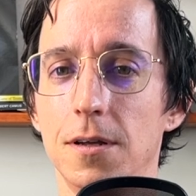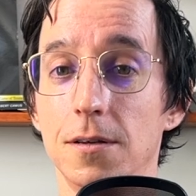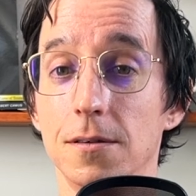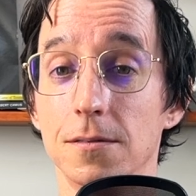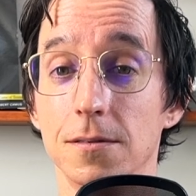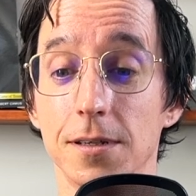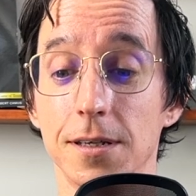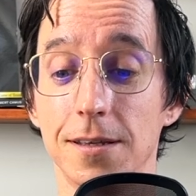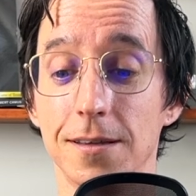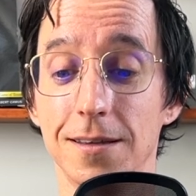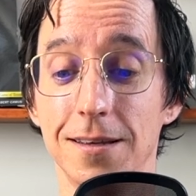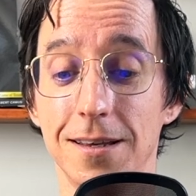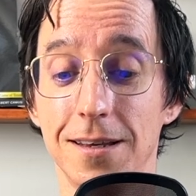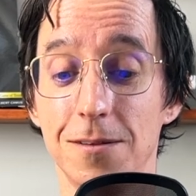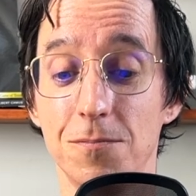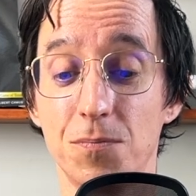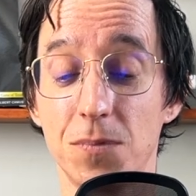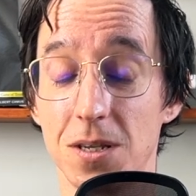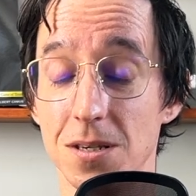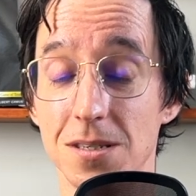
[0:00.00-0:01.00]

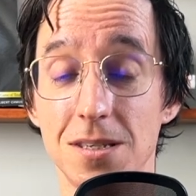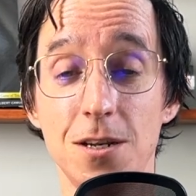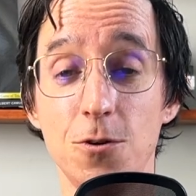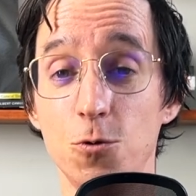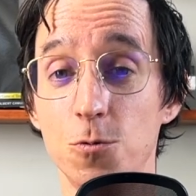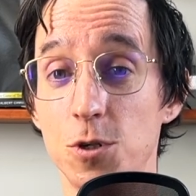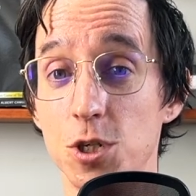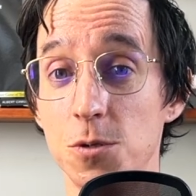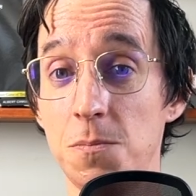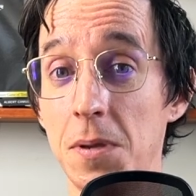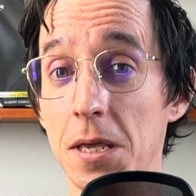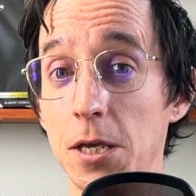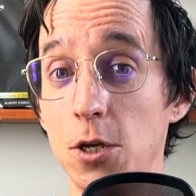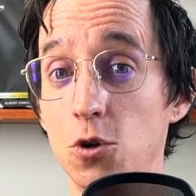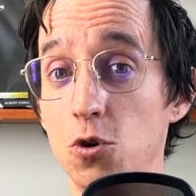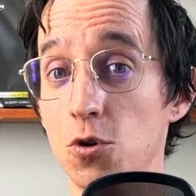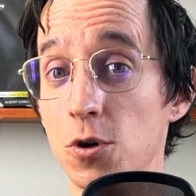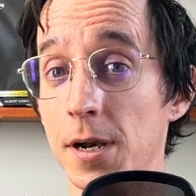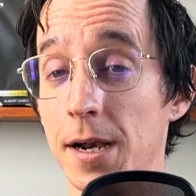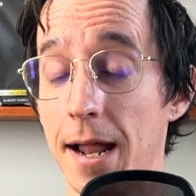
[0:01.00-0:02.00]
Because then it would just be
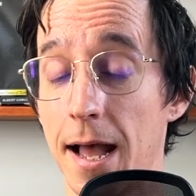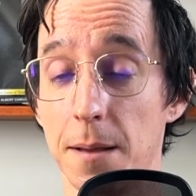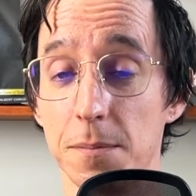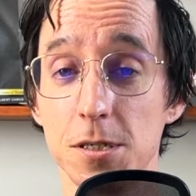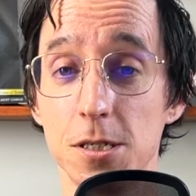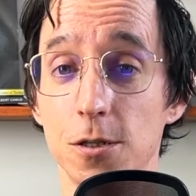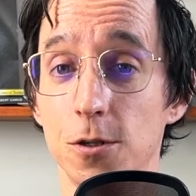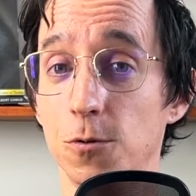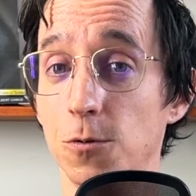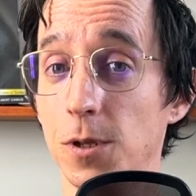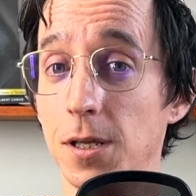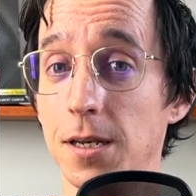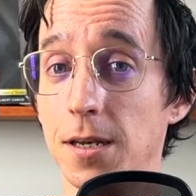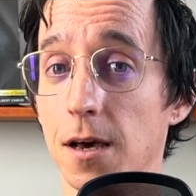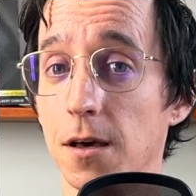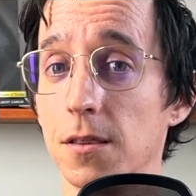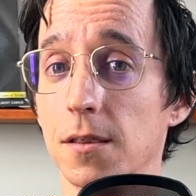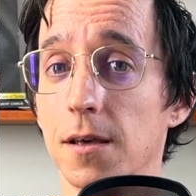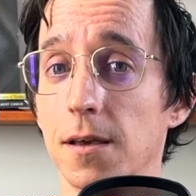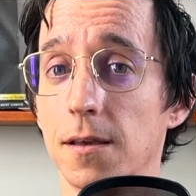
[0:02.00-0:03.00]
good at absolutely
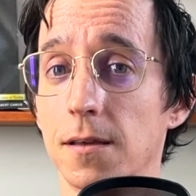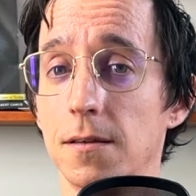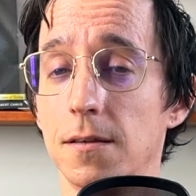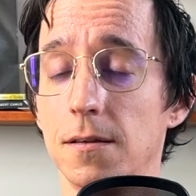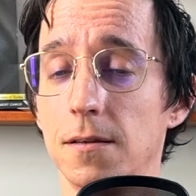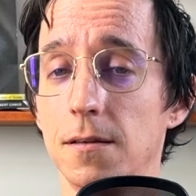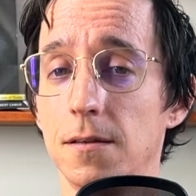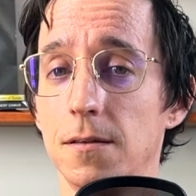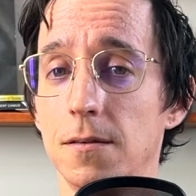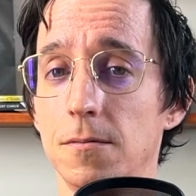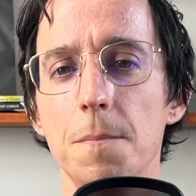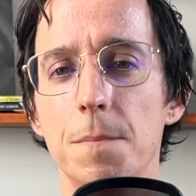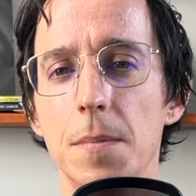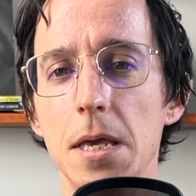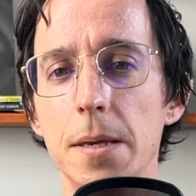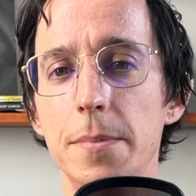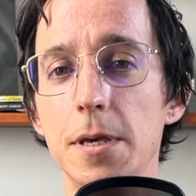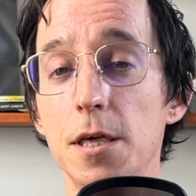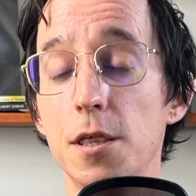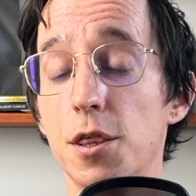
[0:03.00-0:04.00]
nothing.
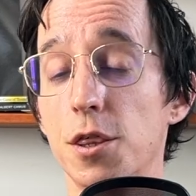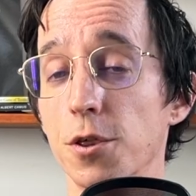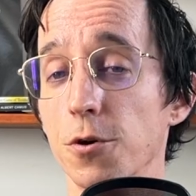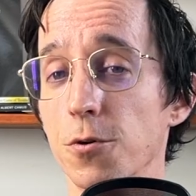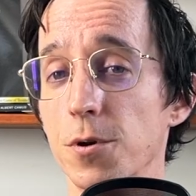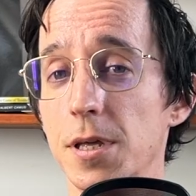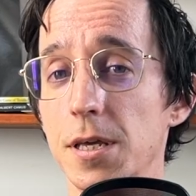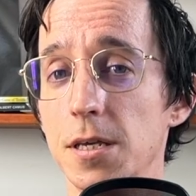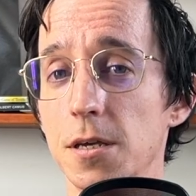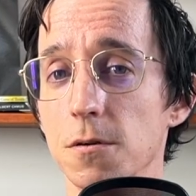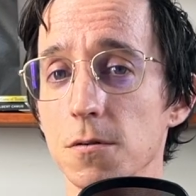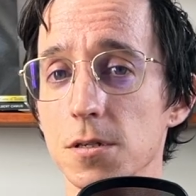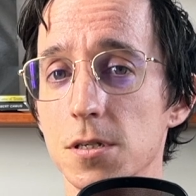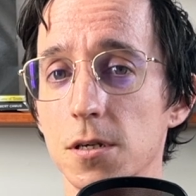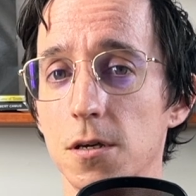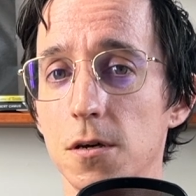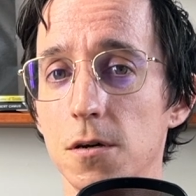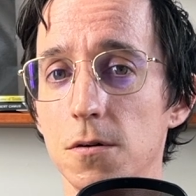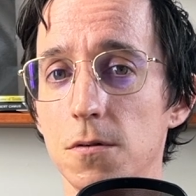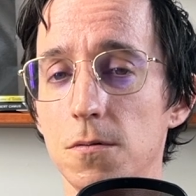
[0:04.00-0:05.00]
Maybe 30 years
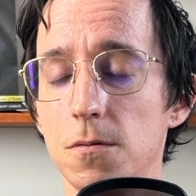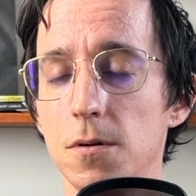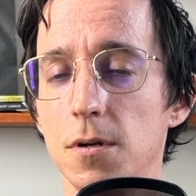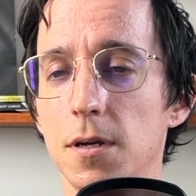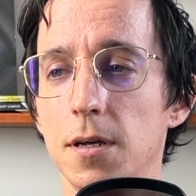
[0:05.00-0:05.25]
ago,